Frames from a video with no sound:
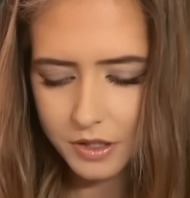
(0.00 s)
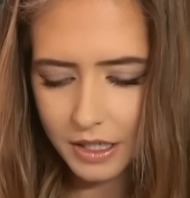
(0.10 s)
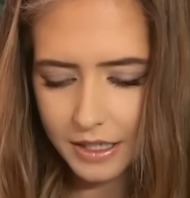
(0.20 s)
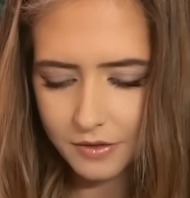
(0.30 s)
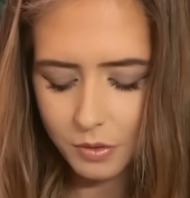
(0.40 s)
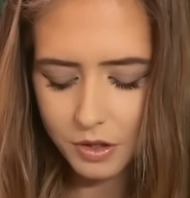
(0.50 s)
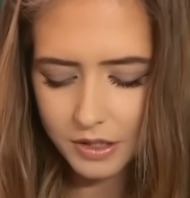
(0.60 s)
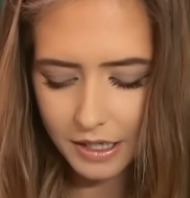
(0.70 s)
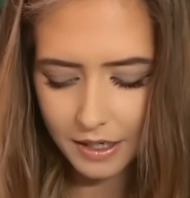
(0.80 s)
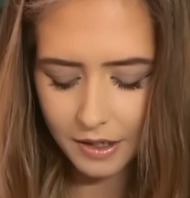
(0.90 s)
Ace of Wands.
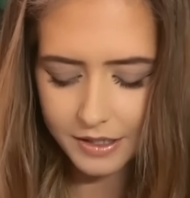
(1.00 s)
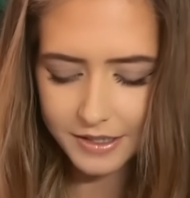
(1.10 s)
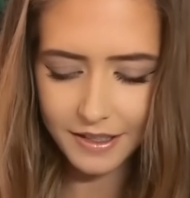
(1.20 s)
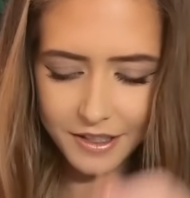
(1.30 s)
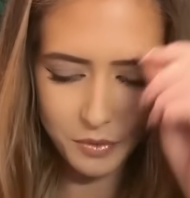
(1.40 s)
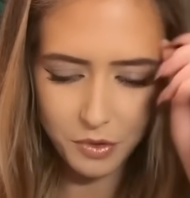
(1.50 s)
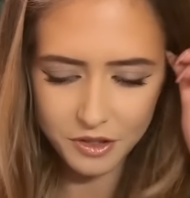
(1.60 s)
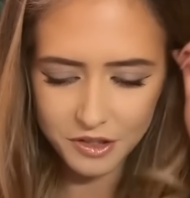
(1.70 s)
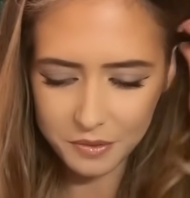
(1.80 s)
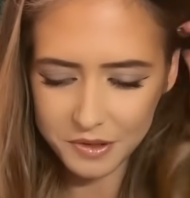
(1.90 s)
I said Ace of Wands
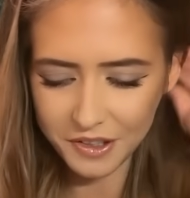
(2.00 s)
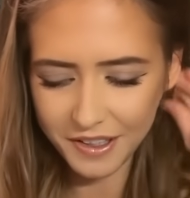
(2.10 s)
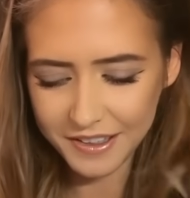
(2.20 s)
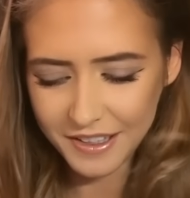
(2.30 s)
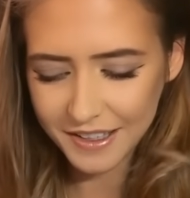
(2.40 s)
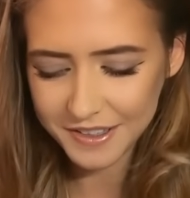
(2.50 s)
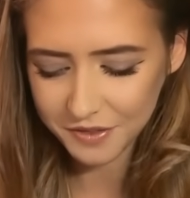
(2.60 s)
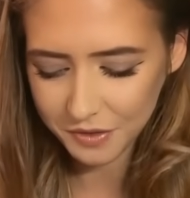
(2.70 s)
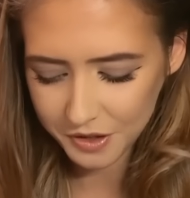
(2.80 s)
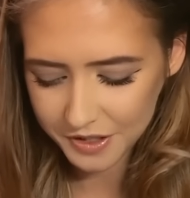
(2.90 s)
because I was looking at the Ace
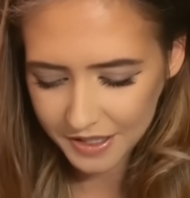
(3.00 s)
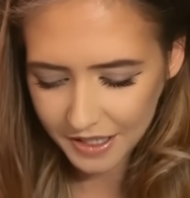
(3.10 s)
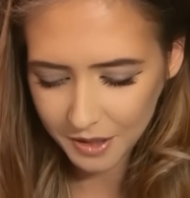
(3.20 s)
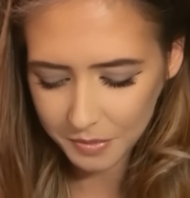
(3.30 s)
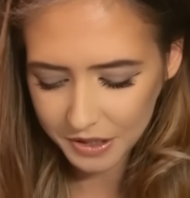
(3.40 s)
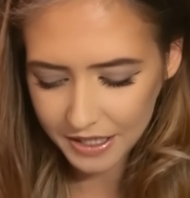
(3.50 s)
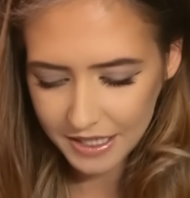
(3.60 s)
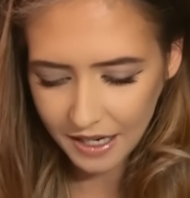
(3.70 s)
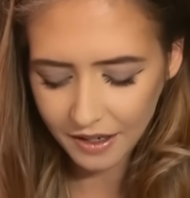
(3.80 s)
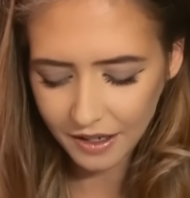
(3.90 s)
of Wands, but that
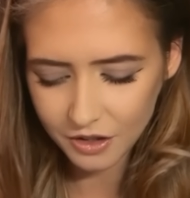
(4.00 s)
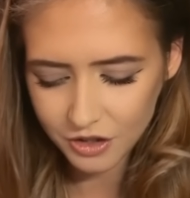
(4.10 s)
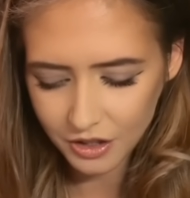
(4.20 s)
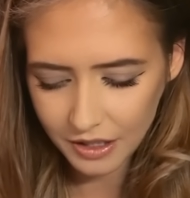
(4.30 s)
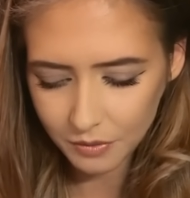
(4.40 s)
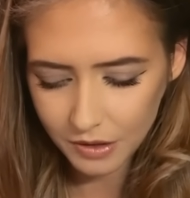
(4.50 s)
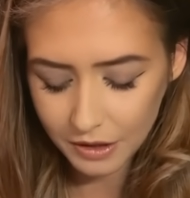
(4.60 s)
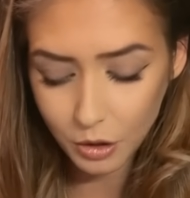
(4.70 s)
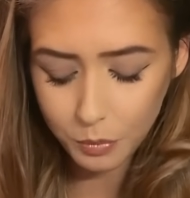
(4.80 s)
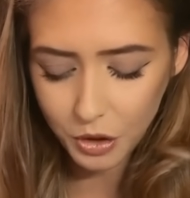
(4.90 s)
ten actually,
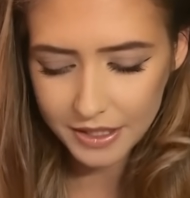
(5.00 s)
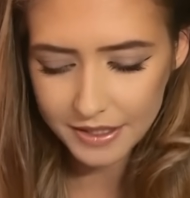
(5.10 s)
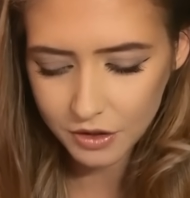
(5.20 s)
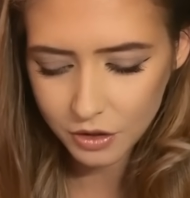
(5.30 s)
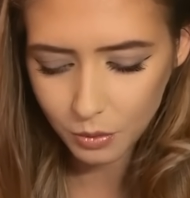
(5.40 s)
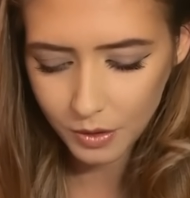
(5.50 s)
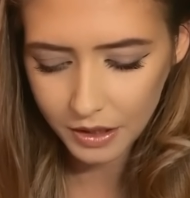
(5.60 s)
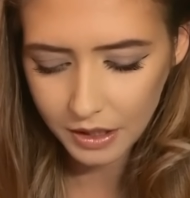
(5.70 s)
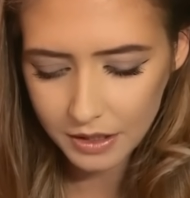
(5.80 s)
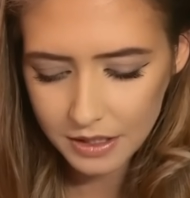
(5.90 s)
you know, breaks into
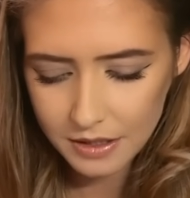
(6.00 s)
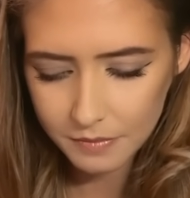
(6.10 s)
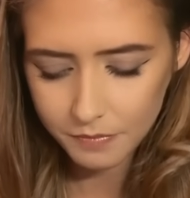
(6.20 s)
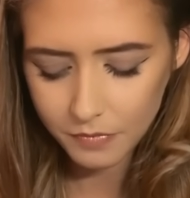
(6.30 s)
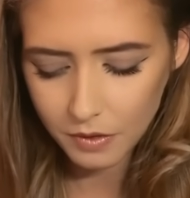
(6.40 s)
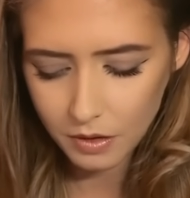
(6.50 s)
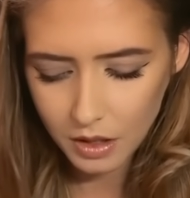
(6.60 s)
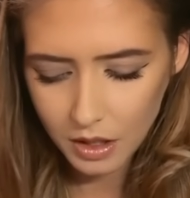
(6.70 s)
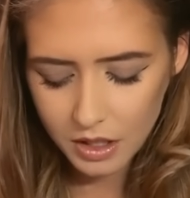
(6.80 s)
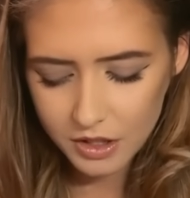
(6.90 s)
an ace.
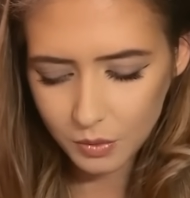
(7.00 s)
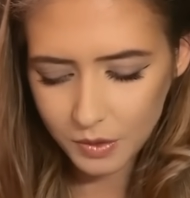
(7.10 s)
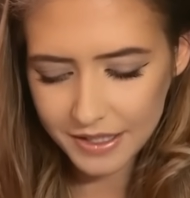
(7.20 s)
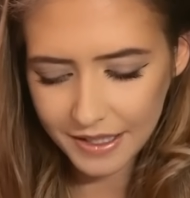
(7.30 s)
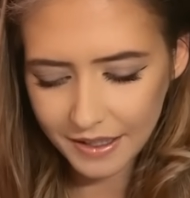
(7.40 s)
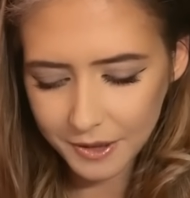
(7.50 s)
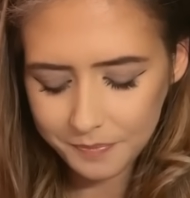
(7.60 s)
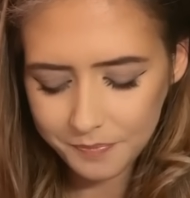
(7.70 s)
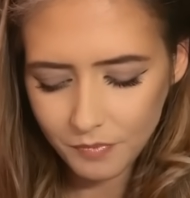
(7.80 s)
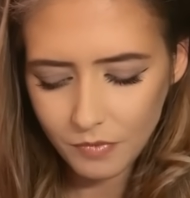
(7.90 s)
So it's like,
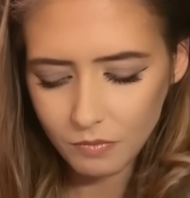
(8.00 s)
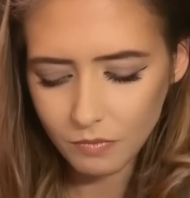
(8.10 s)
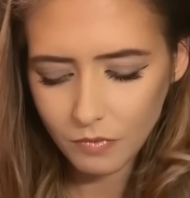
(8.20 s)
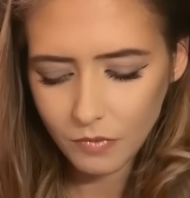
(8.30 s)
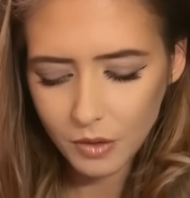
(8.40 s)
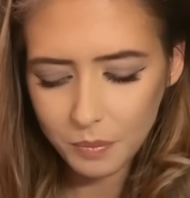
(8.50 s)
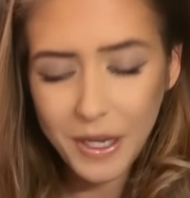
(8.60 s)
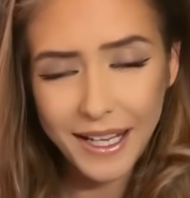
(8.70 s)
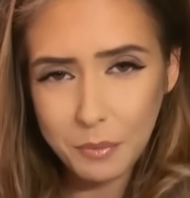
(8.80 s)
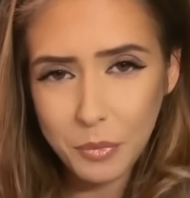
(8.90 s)

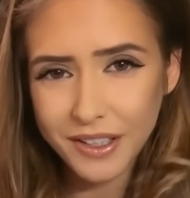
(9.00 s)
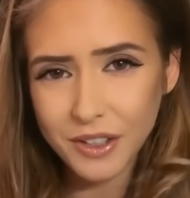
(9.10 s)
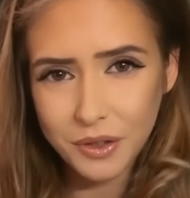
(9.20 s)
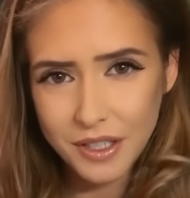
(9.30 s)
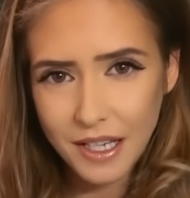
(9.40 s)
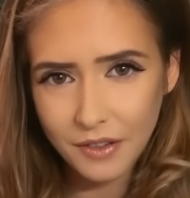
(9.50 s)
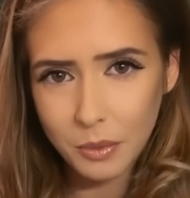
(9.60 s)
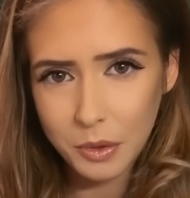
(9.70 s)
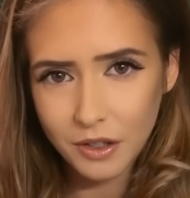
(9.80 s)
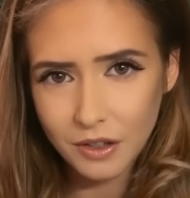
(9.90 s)
again, putting down this
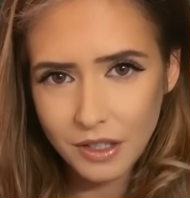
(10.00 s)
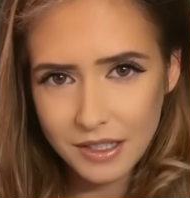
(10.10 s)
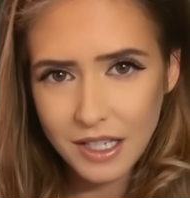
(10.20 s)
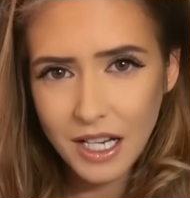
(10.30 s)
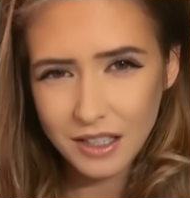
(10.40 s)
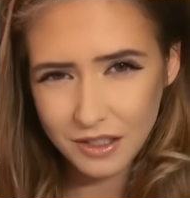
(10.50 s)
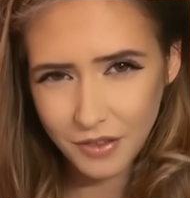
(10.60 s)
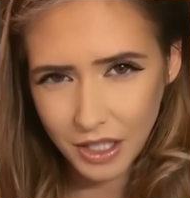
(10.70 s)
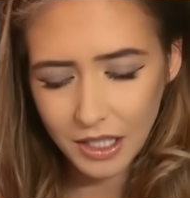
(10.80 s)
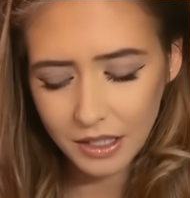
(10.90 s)
heavy burden, this
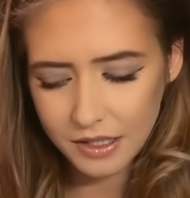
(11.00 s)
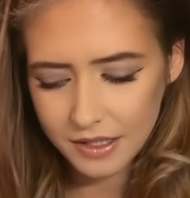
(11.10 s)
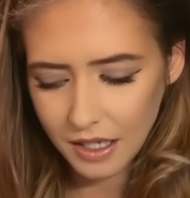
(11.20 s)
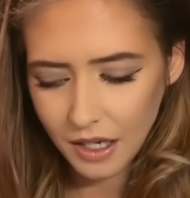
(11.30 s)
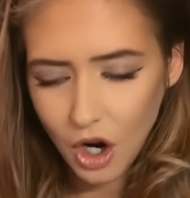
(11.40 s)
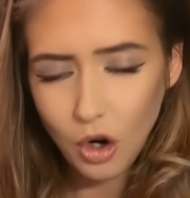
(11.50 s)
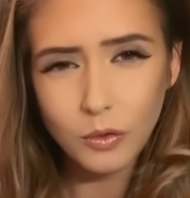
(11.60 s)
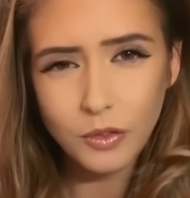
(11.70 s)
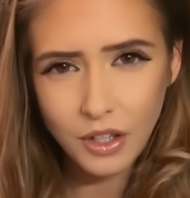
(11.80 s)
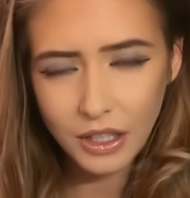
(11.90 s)
feeling, this
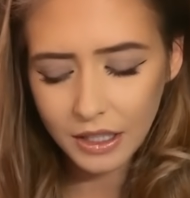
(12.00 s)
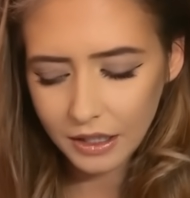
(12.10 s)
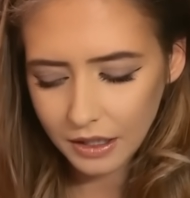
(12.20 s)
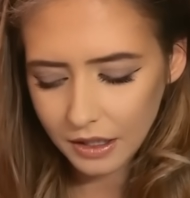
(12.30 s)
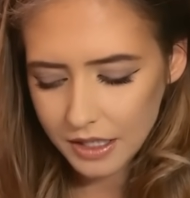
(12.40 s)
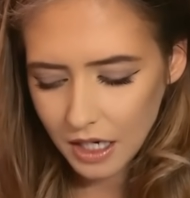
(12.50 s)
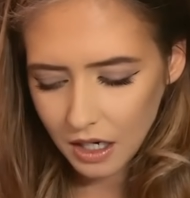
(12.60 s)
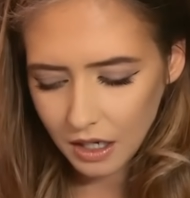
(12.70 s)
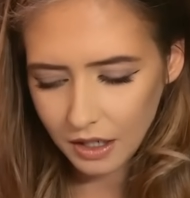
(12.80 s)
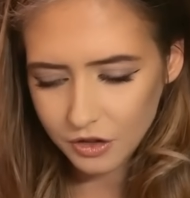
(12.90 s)
overthinking,
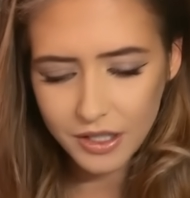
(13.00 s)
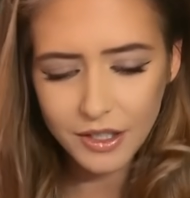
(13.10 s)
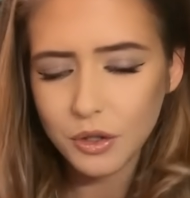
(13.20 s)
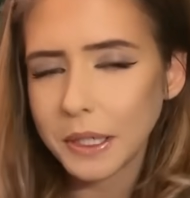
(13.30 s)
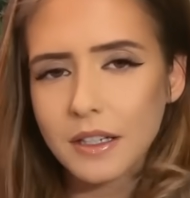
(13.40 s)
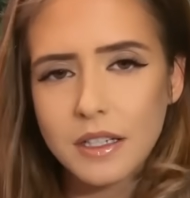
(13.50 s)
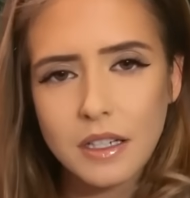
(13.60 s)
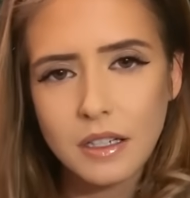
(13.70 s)
and just like doing it.